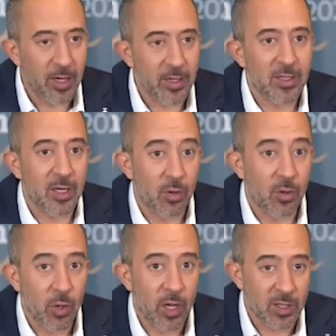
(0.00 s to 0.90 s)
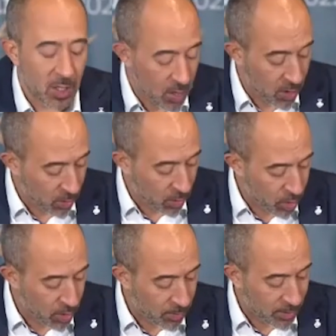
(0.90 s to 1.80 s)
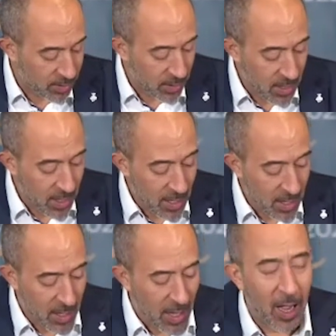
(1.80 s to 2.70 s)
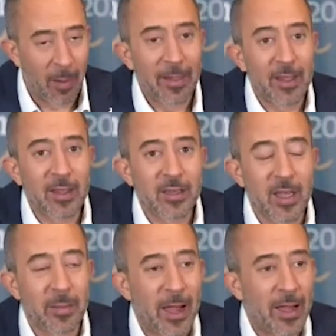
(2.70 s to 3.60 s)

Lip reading: So as I say, we want to have more secure, inclusive,